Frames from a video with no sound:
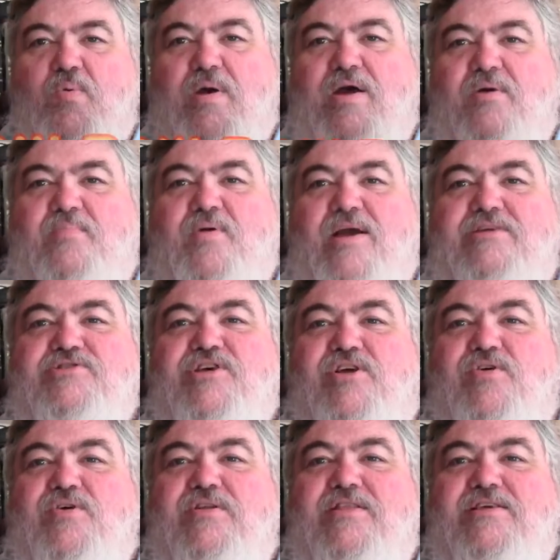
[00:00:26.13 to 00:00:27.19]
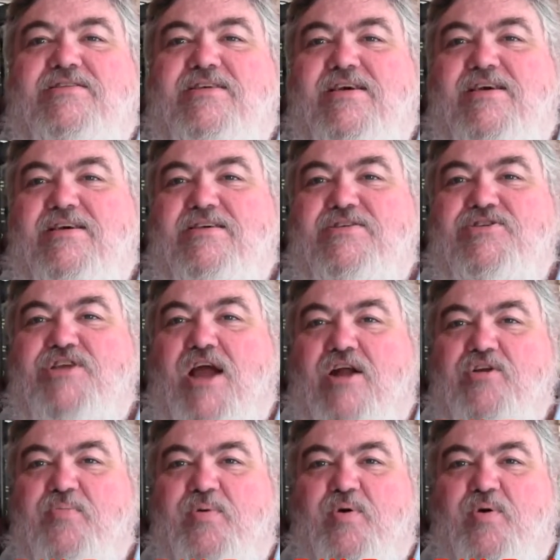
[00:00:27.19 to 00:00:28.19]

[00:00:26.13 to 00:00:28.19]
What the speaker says: Well, praise the Lord. This is Dr.